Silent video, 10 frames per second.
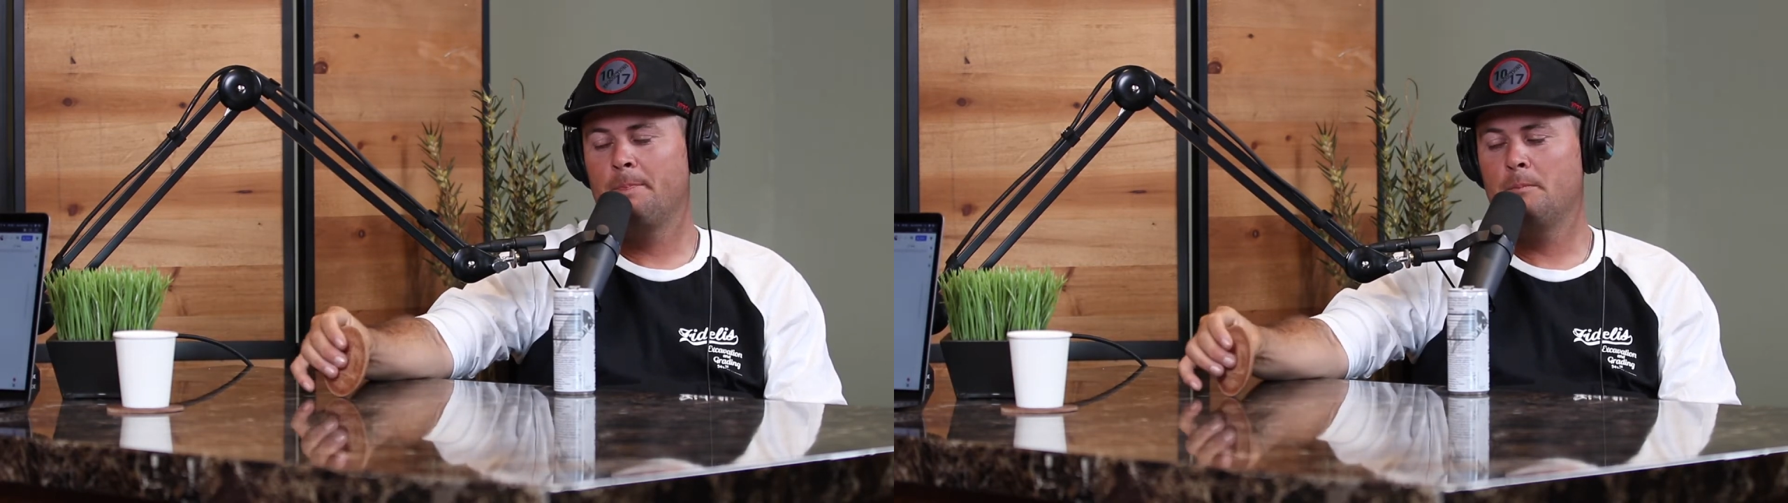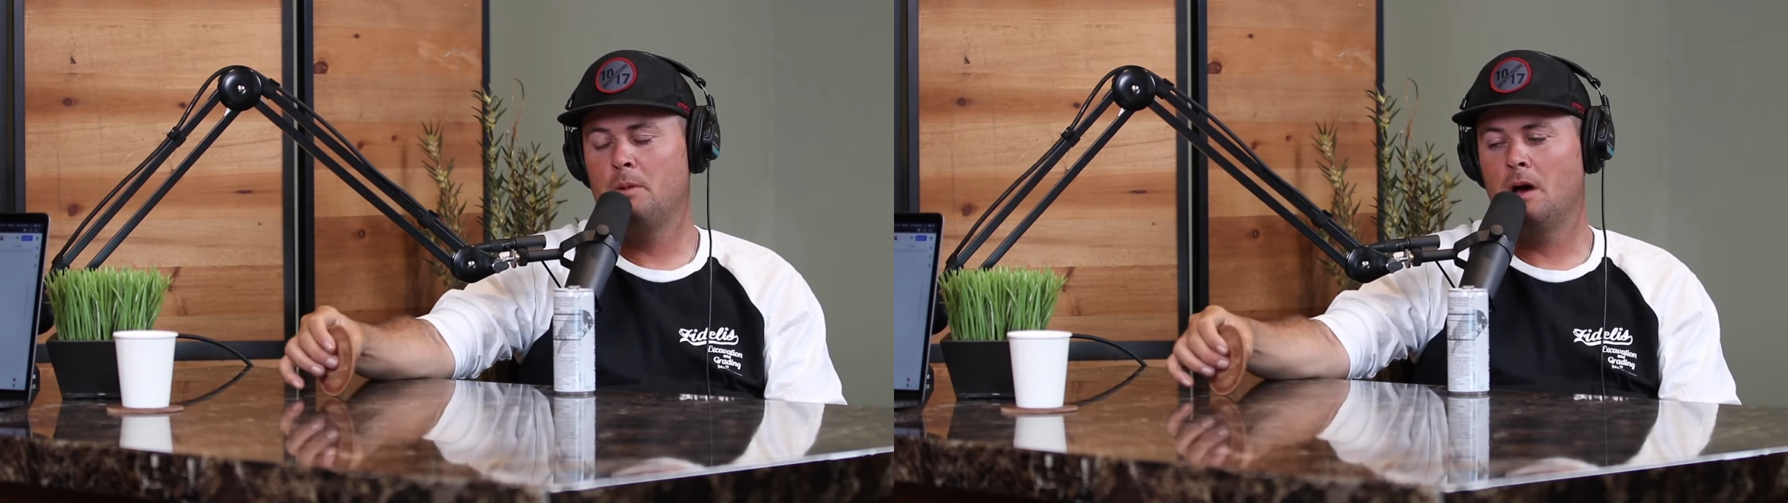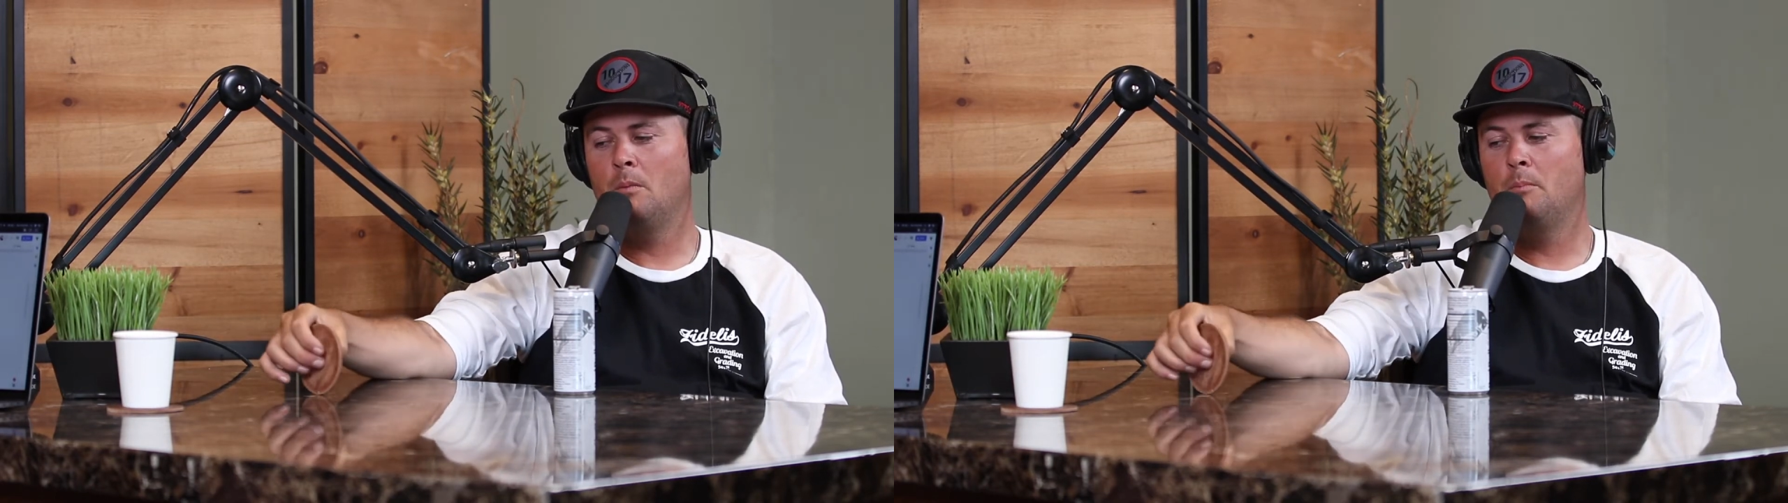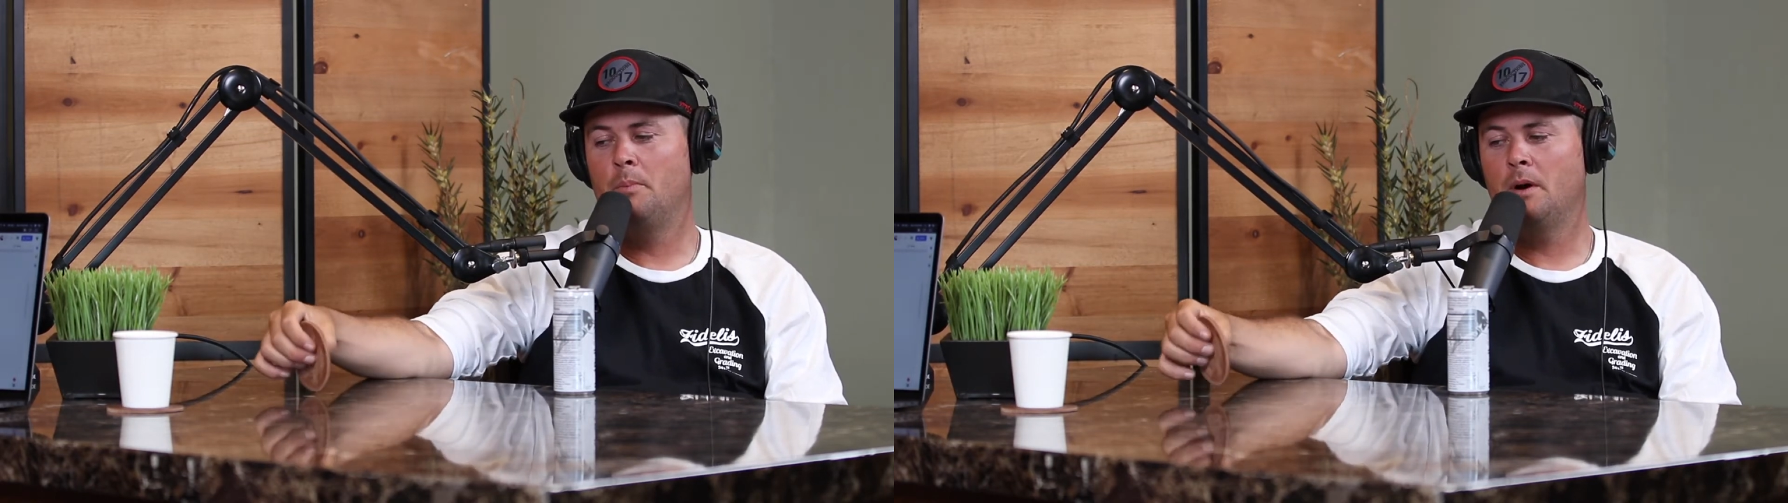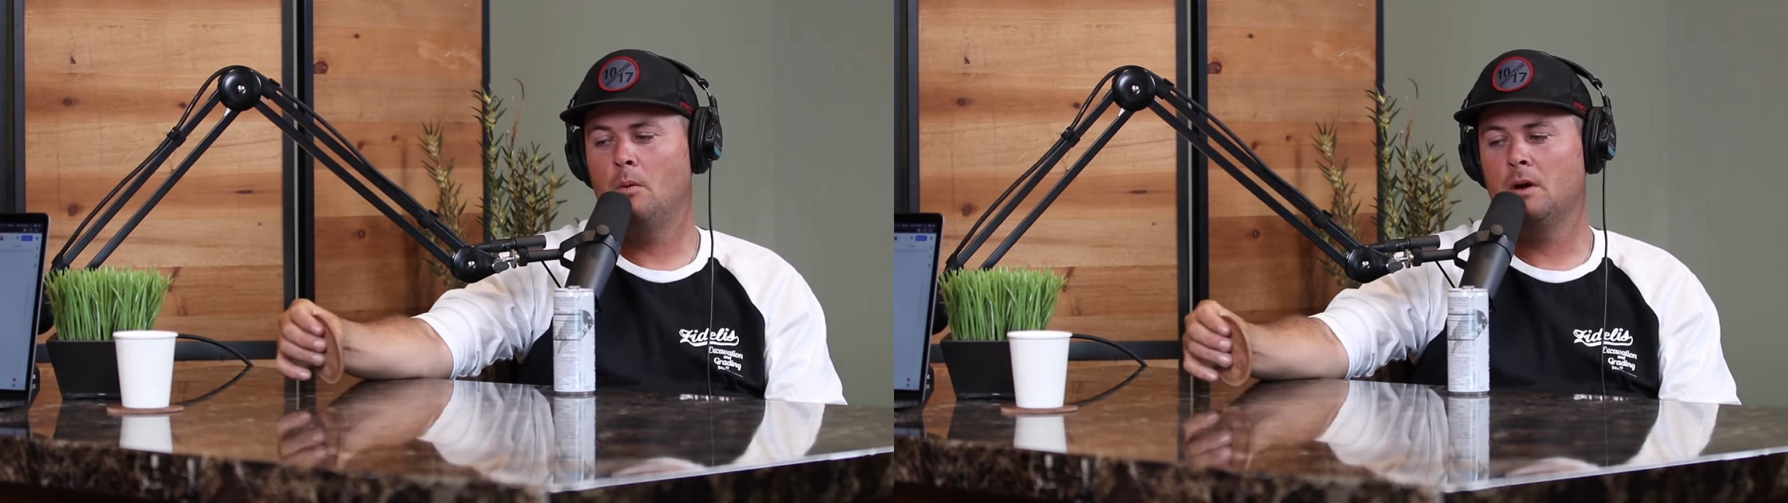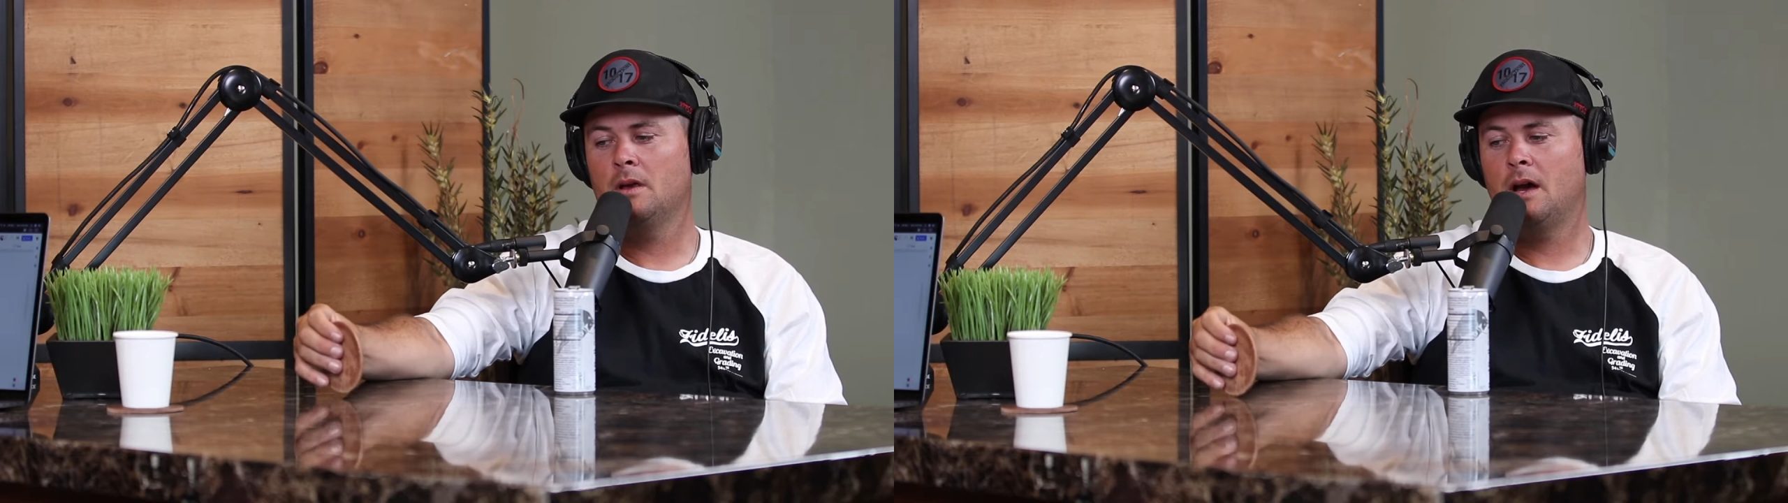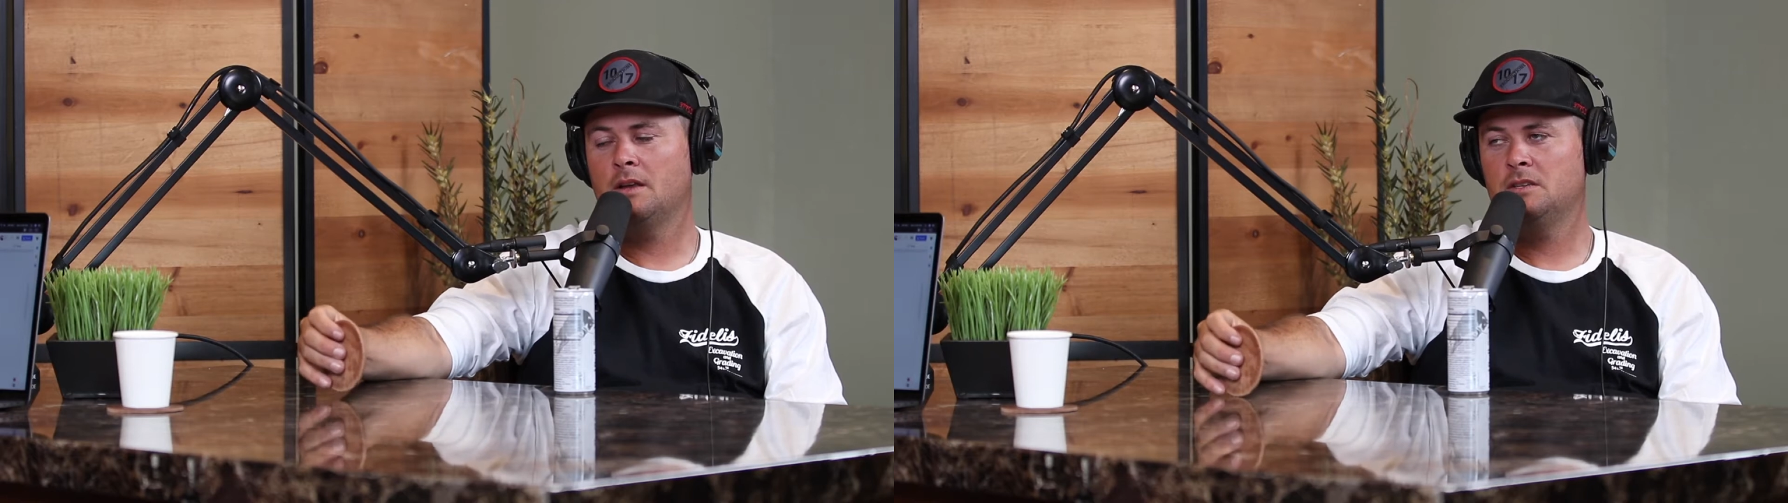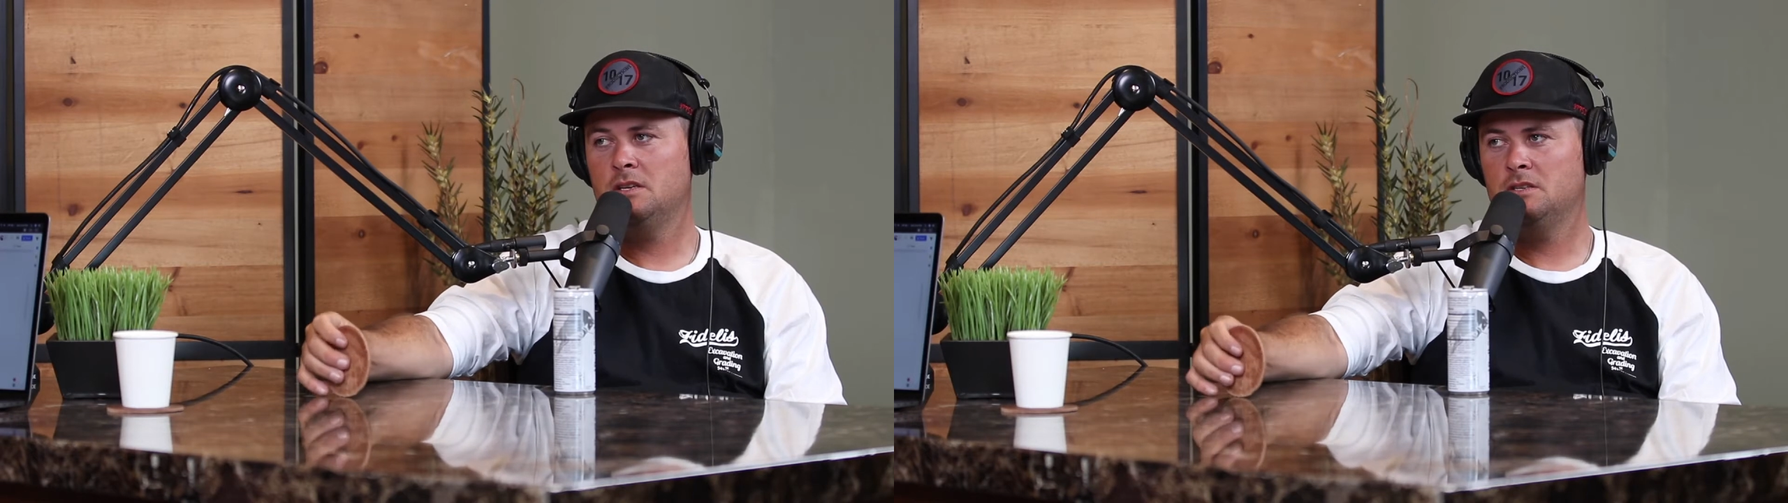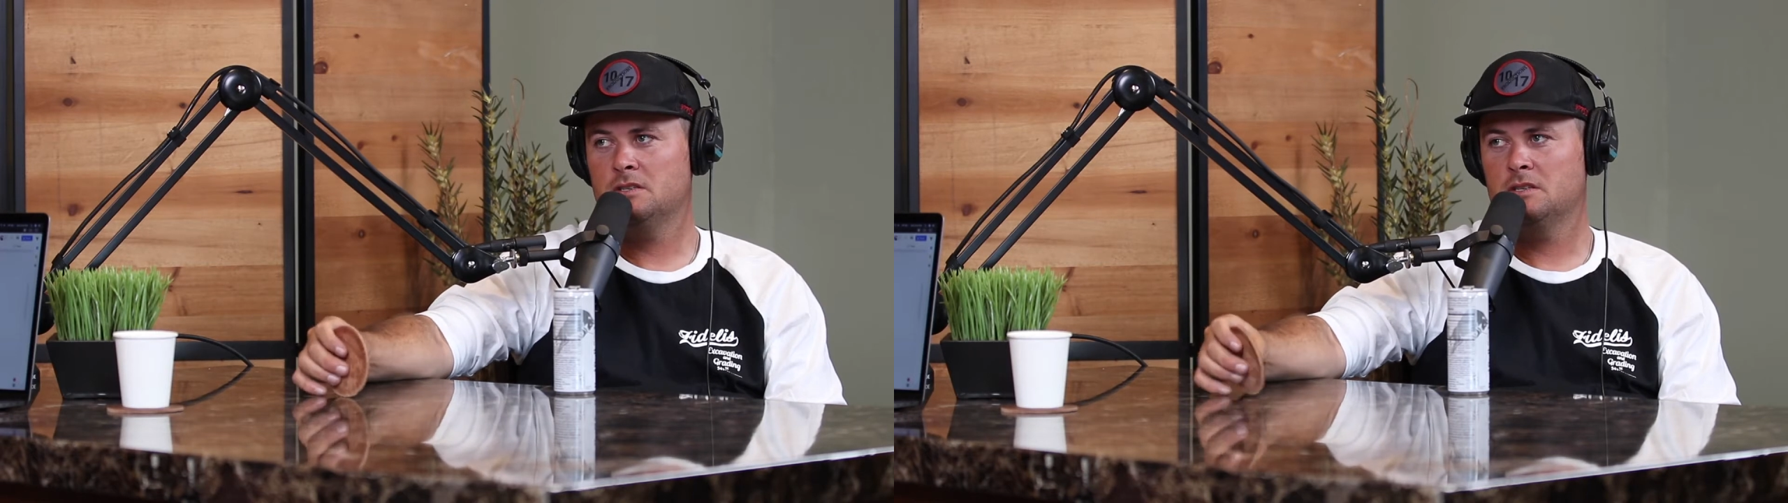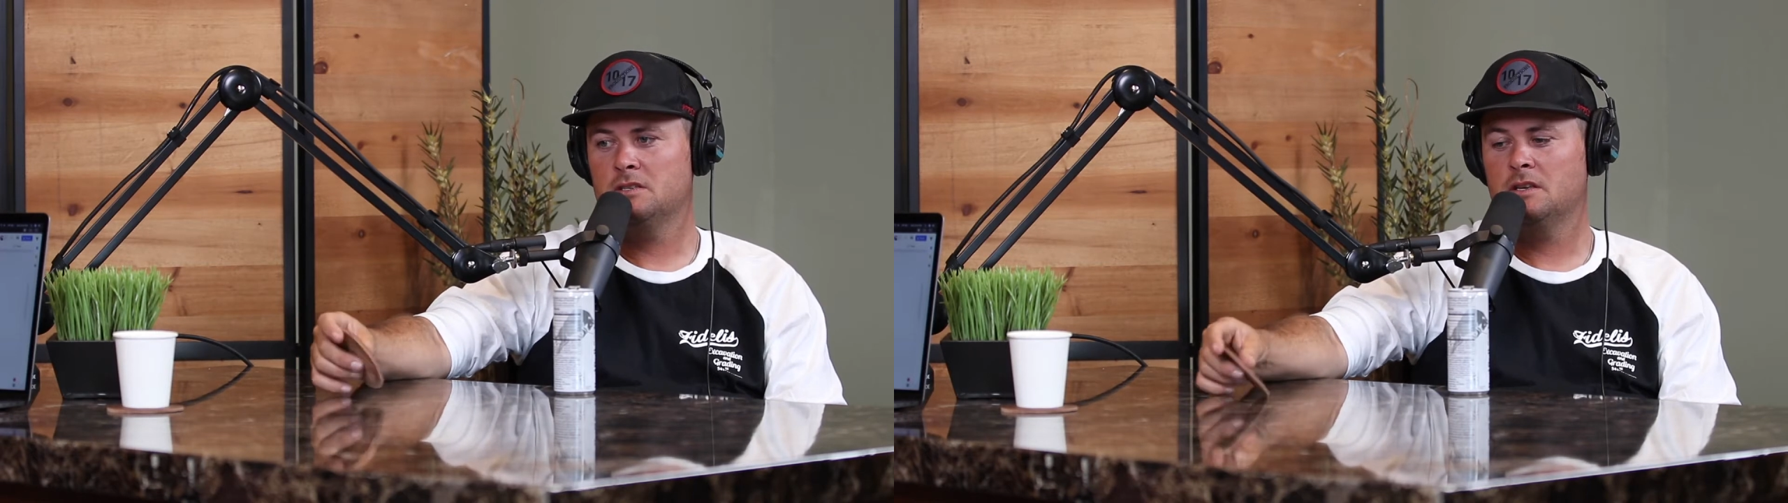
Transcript: But what God teaches us